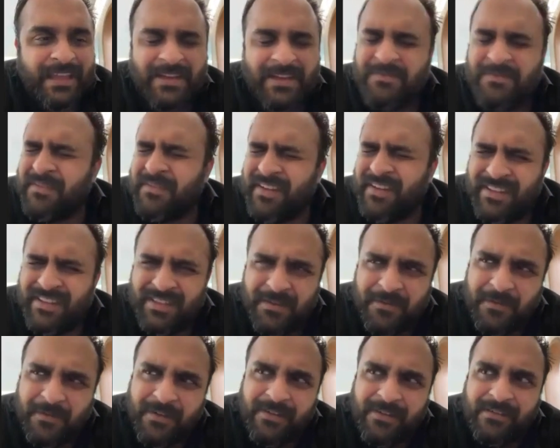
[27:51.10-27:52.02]
everywhere in
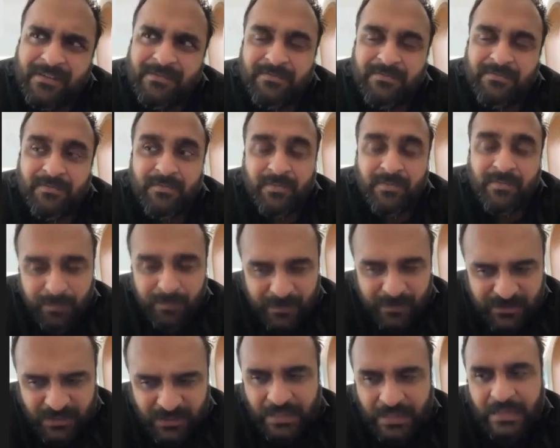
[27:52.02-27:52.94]
the world,
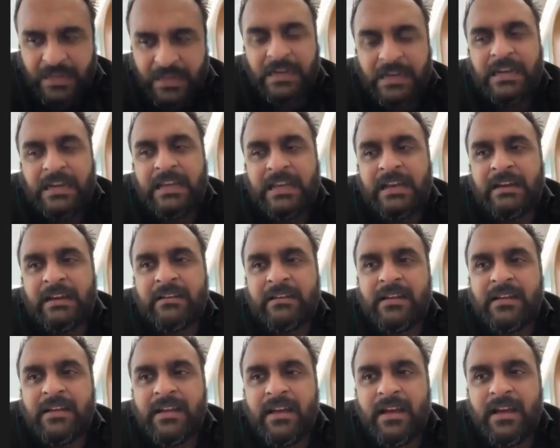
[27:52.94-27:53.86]
especially in India.
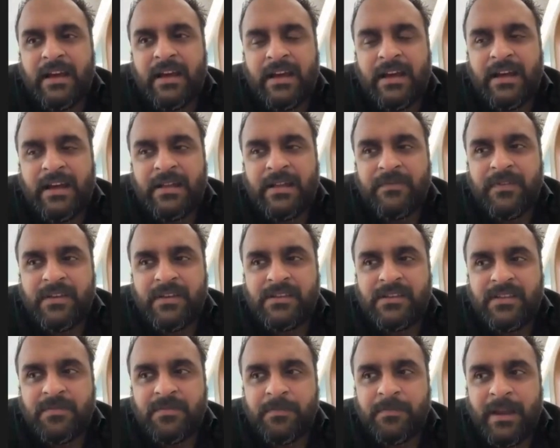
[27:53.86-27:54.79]
And we are
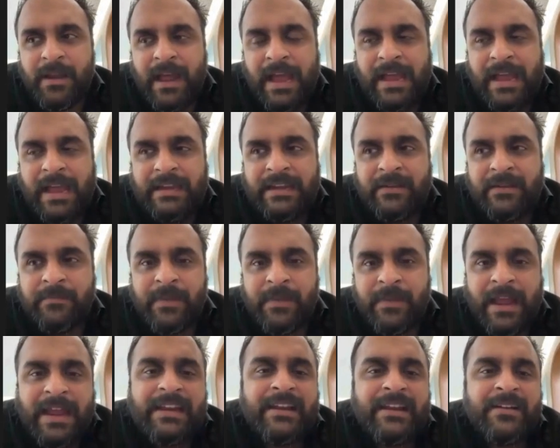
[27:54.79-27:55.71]
just blind and
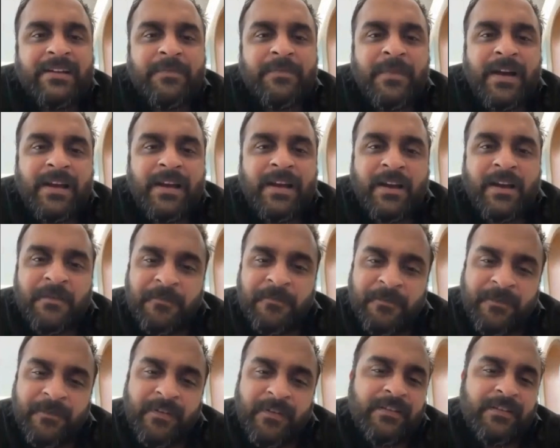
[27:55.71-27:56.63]
blinded by
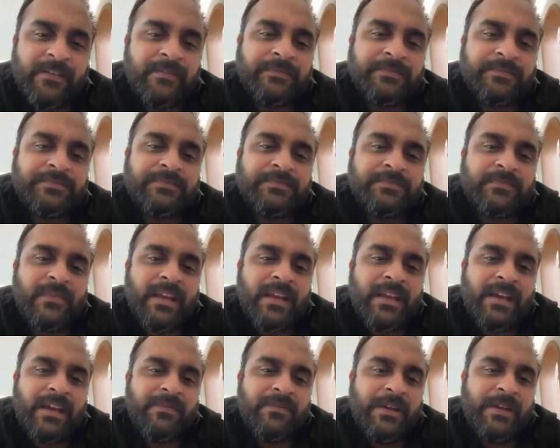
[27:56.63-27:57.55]
comfort,
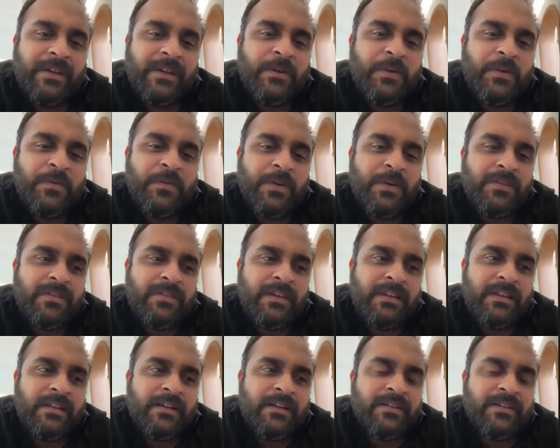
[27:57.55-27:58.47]
and we don't want to
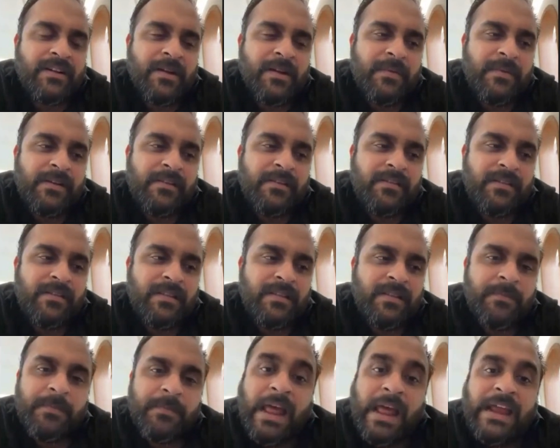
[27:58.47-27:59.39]
see the troubles
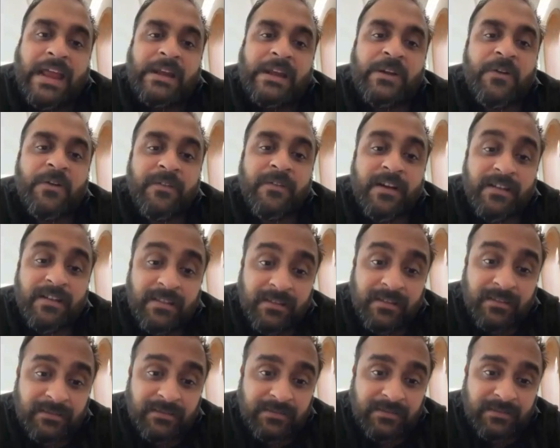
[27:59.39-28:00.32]
and the plight of
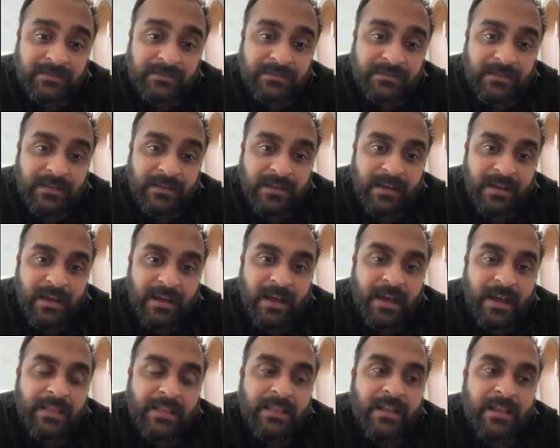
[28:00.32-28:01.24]
others.
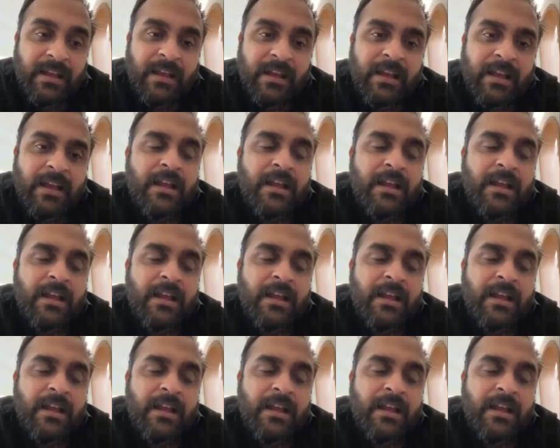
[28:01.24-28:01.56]
And